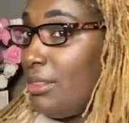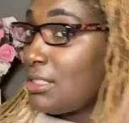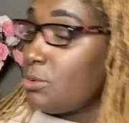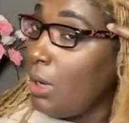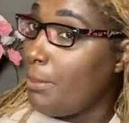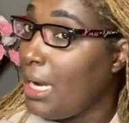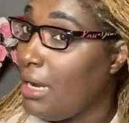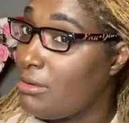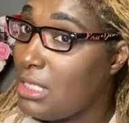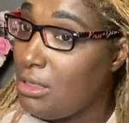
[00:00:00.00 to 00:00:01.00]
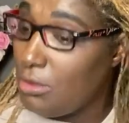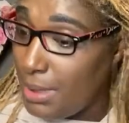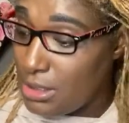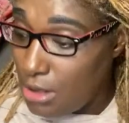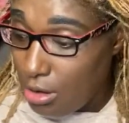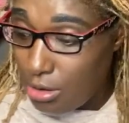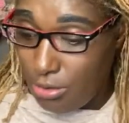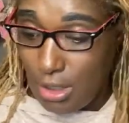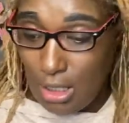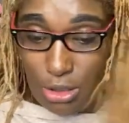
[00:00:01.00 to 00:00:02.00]
That's why my hair is a little bit darker
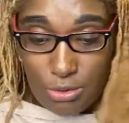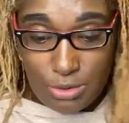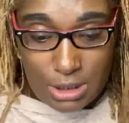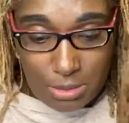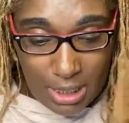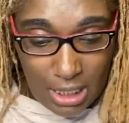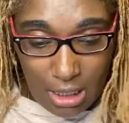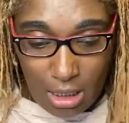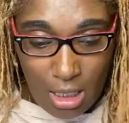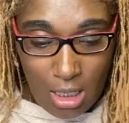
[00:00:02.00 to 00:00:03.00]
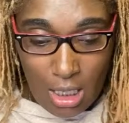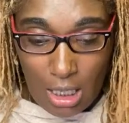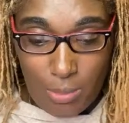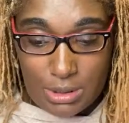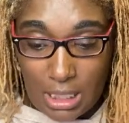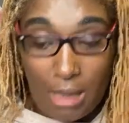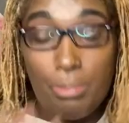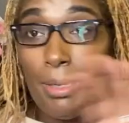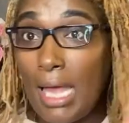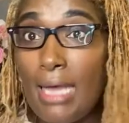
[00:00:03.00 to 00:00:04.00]
than it used to be. It was
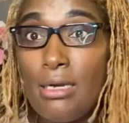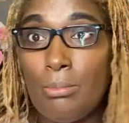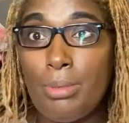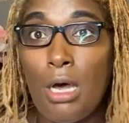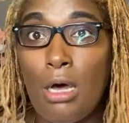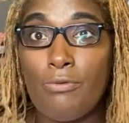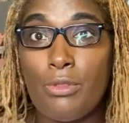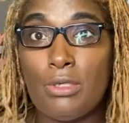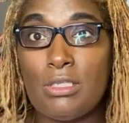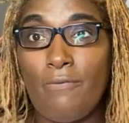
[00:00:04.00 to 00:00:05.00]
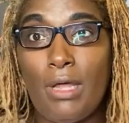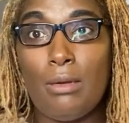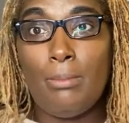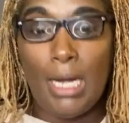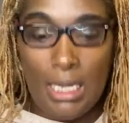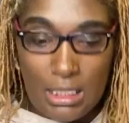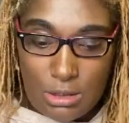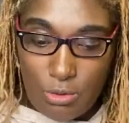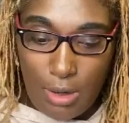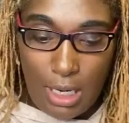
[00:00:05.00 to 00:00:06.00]
like platinum blonde for those that follow my
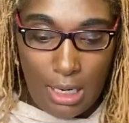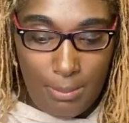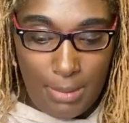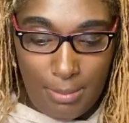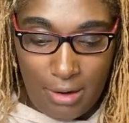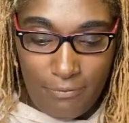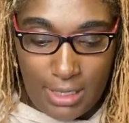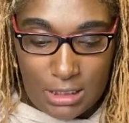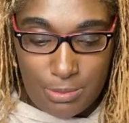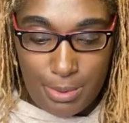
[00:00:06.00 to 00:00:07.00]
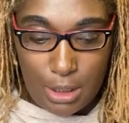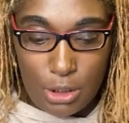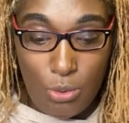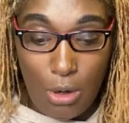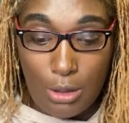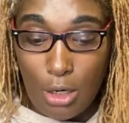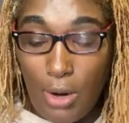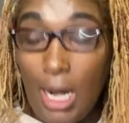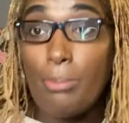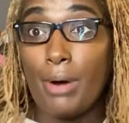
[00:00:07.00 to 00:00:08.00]
Instagram and my Facebook. You all know
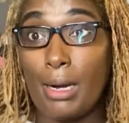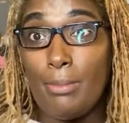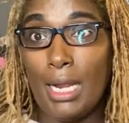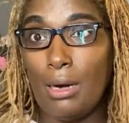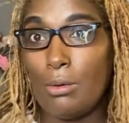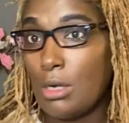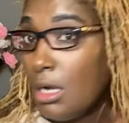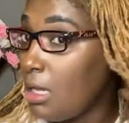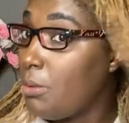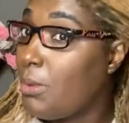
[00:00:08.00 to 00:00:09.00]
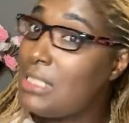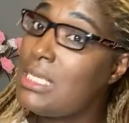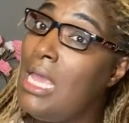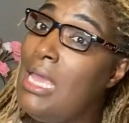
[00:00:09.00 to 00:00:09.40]
how bright my hair color was.